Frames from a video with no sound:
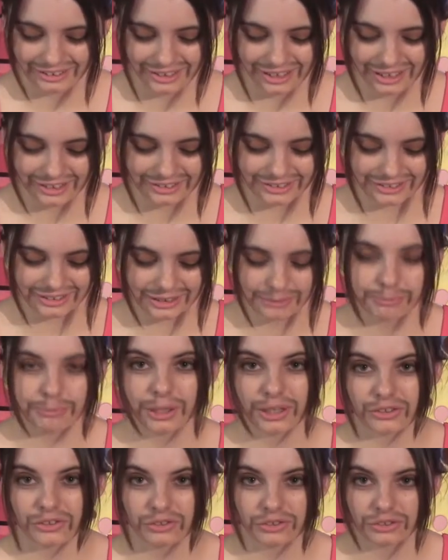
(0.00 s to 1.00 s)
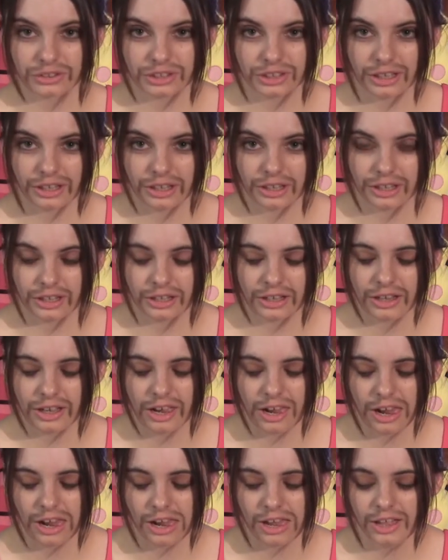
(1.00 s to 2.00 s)
I took some pictures
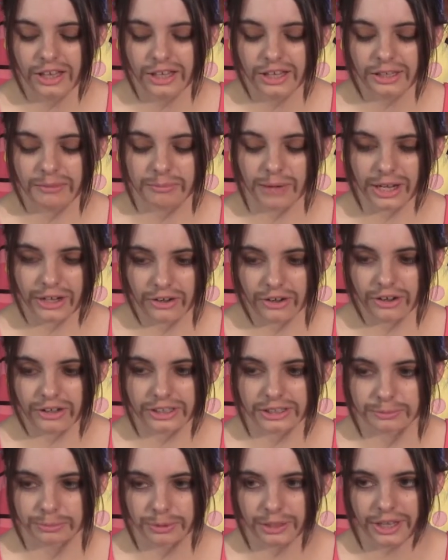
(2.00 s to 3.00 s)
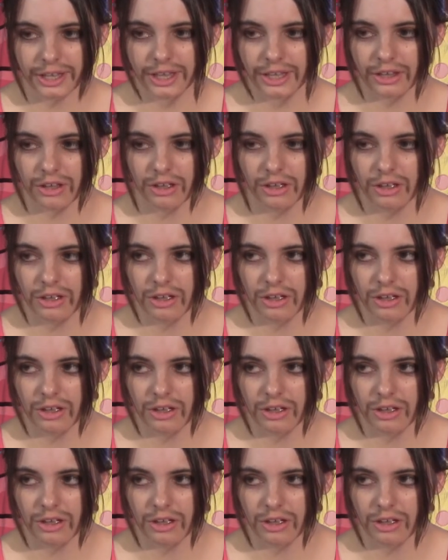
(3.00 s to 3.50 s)
in my cosplay